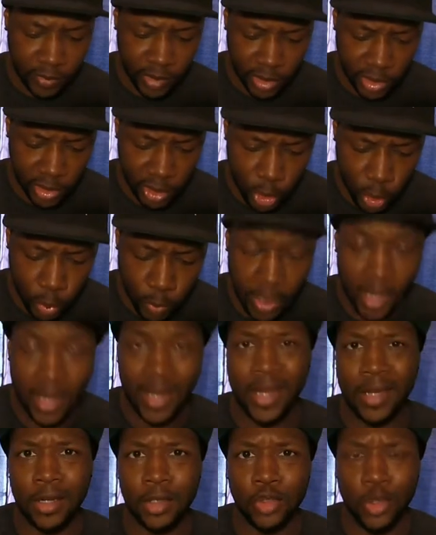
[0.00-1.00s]
Excuse me, I
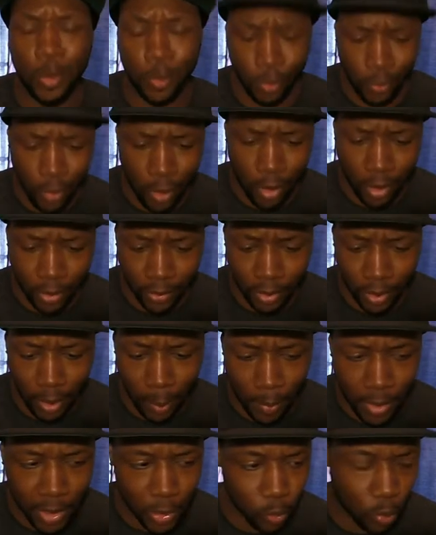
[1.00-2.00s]
kind of jumped around. I think I
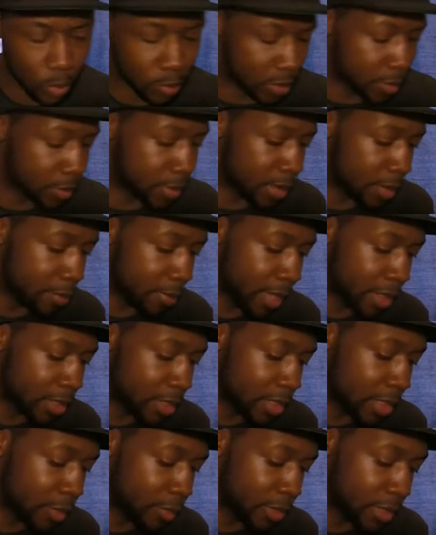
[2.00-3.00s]
missed one, so I'm going to get back to
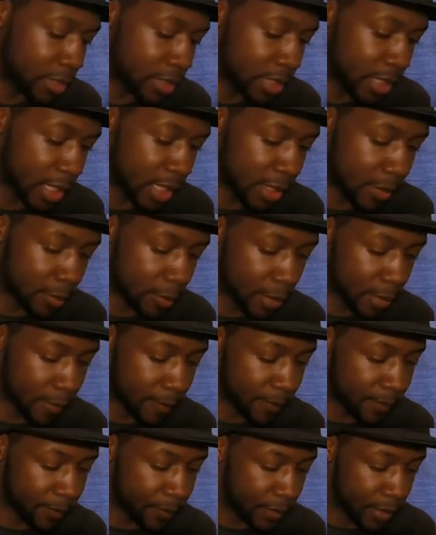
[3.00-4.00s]
that in a second.
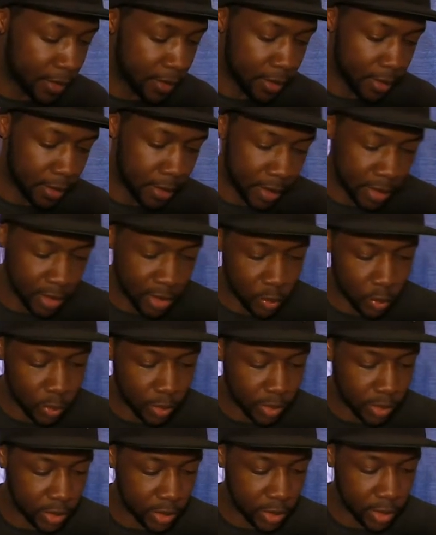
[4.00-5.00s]
But I just
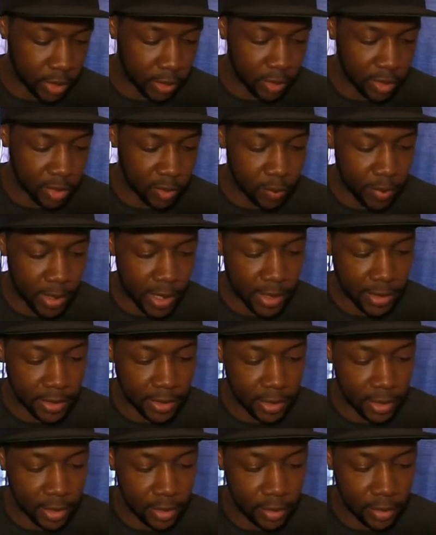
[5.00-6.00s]
wanted to touch up this
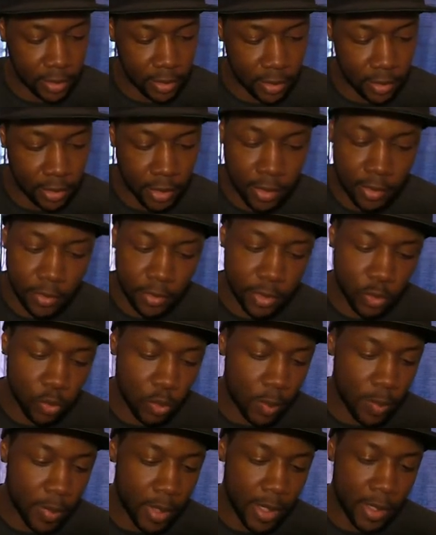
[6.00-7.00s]
Bazzilla. Another
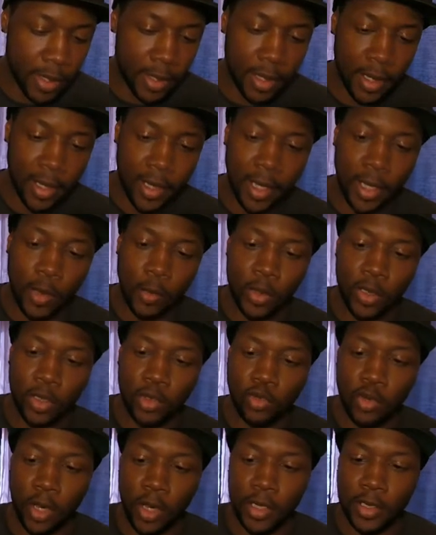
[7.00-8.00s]
swim bait. I can't wait
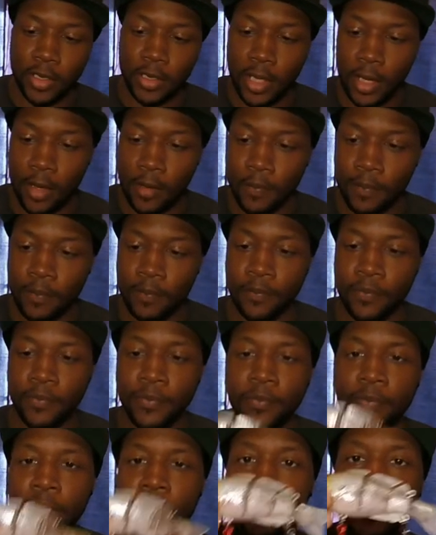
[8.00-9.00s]
to try this out.
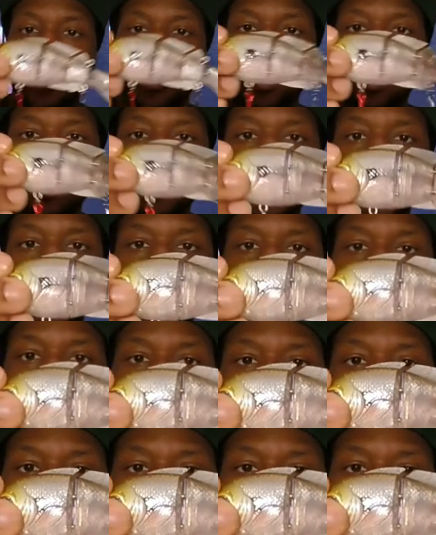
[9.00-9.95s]
Check them out.